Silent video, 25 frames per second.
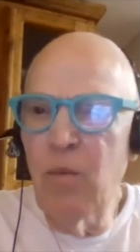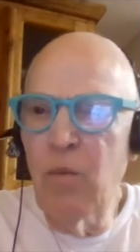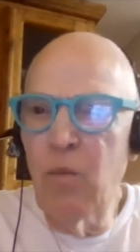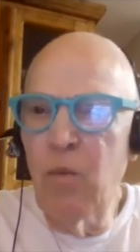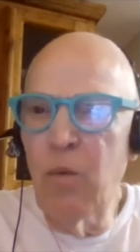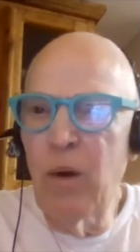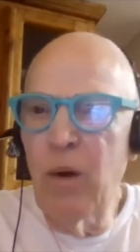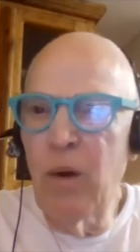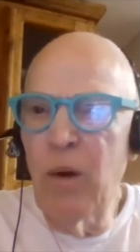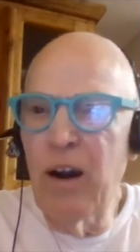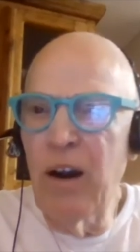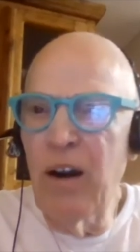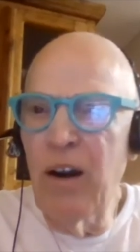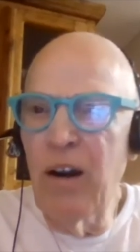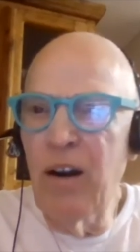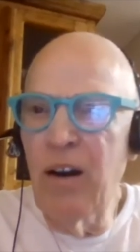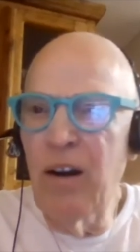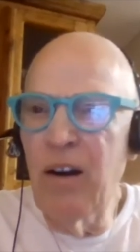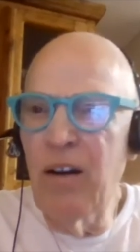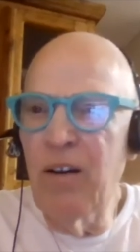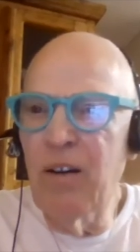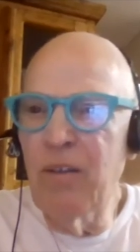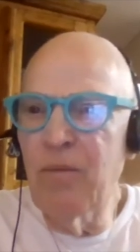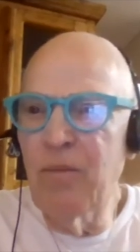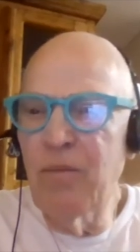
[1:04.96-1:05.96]

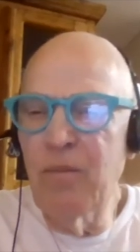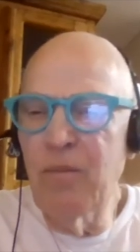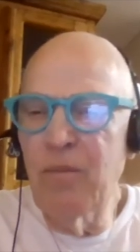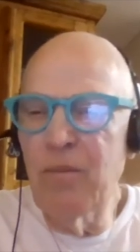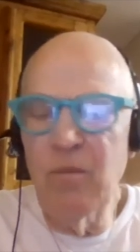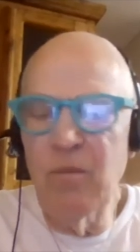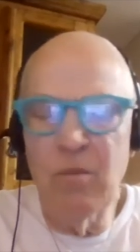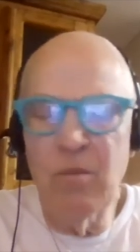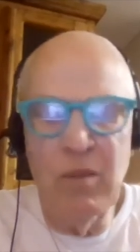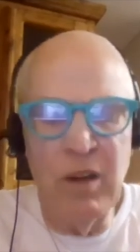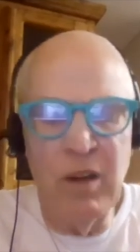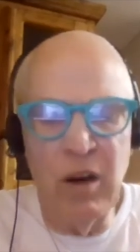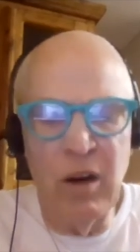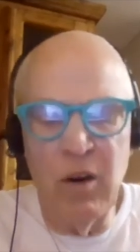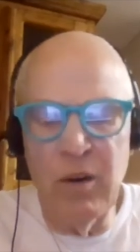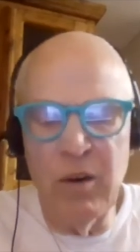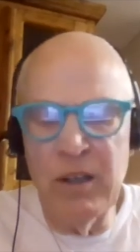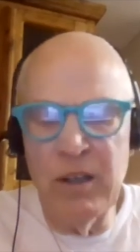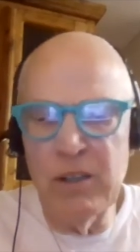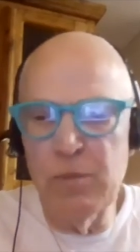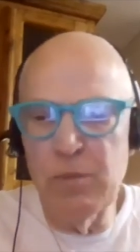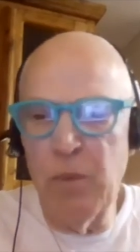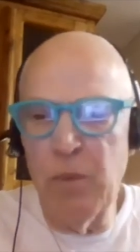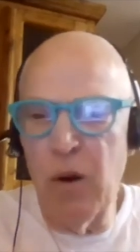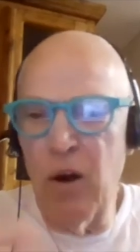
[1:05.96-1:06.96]
where you know
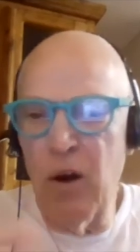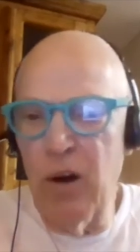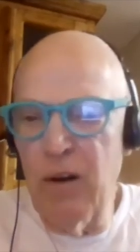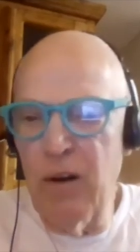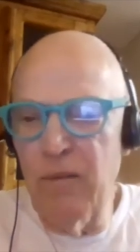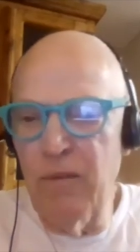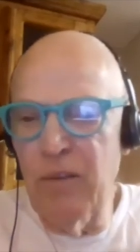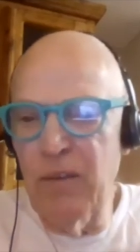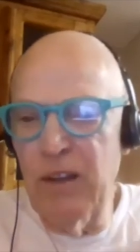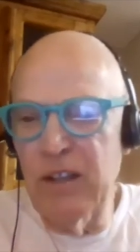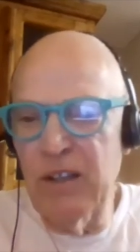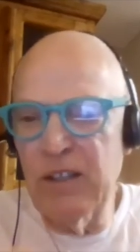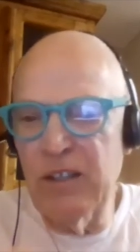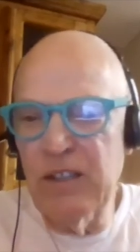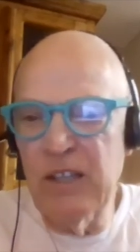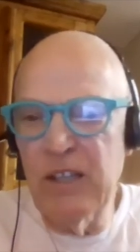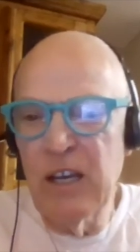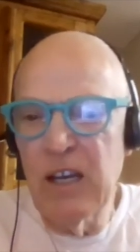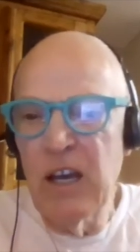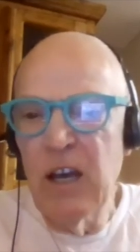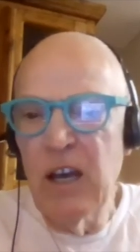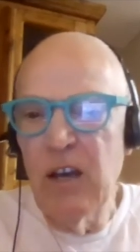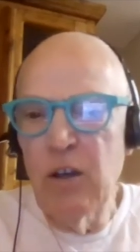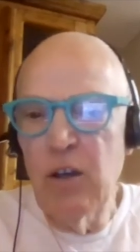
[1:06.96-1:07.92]
he's part of this